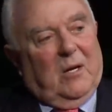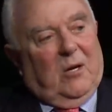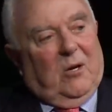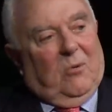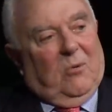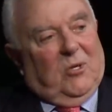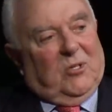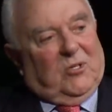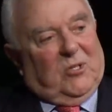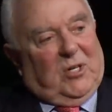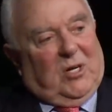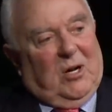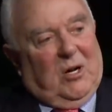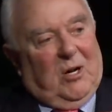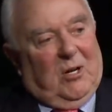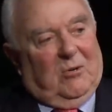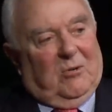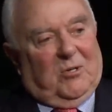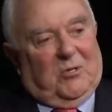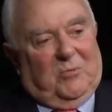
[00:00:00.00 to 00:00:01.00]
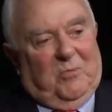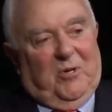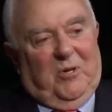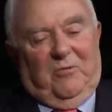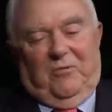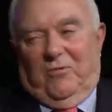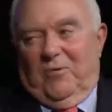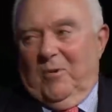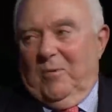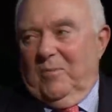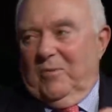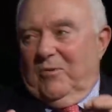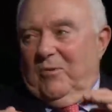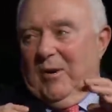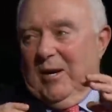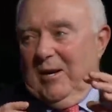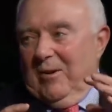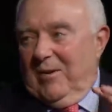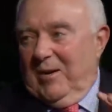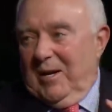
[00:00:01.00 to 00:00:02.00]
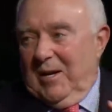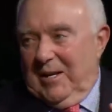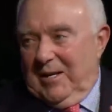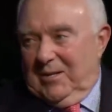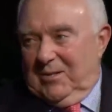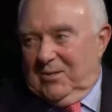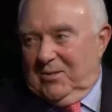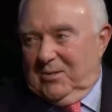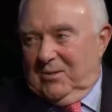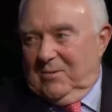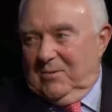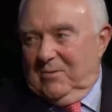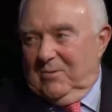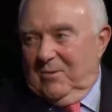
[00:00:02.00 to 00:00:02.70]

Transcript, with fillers: was a congressman from Crown Heights,